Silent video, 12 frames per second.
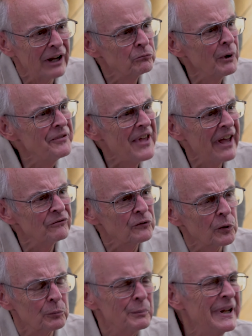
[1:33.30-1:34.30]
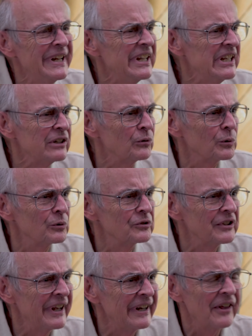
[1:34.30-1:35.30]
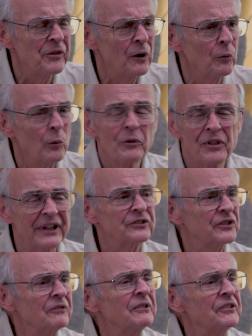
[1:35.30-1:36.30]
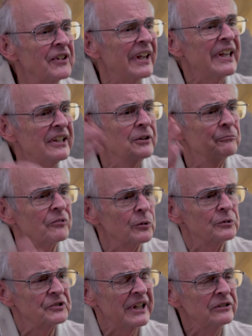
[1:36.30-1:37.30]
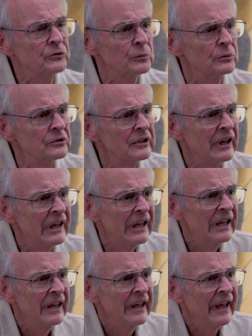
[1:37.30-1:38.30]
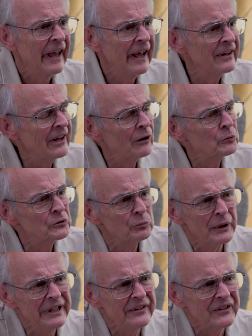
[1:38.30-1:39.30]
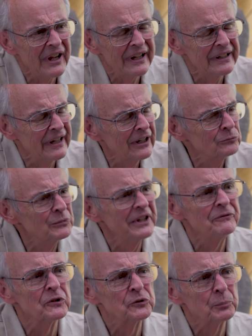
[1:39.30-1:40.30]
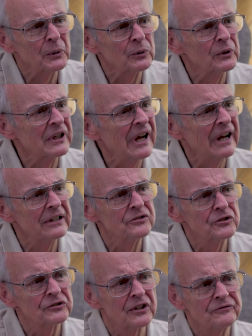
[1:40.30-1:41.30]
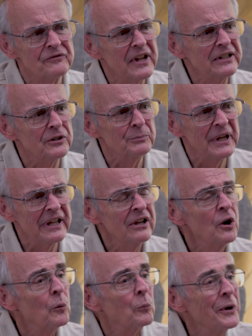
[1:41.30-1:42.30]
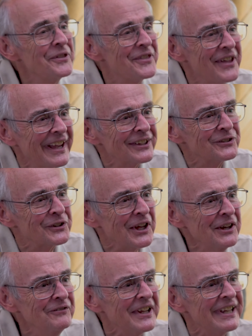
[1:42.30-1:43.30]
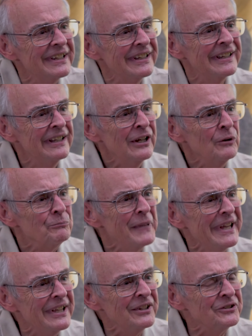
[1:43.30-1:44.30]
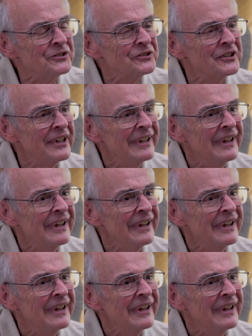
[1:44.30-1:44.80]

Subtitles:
I read that for many years, and I thought, with thanksgiving, thanking him for his answers. And I was reading that, and I believe the Spirit of God just conveyed to me, with thanksgiving means